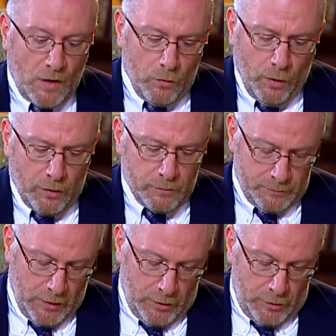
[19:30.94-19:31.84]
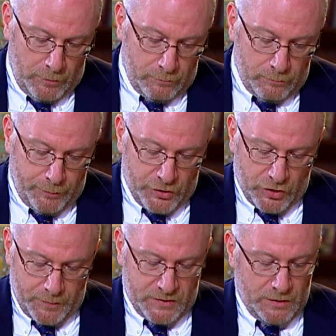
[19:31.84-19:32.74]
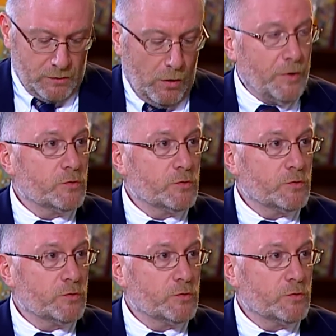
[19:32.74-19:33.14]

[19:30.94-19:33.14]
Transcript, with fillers: Well, bishops didn't always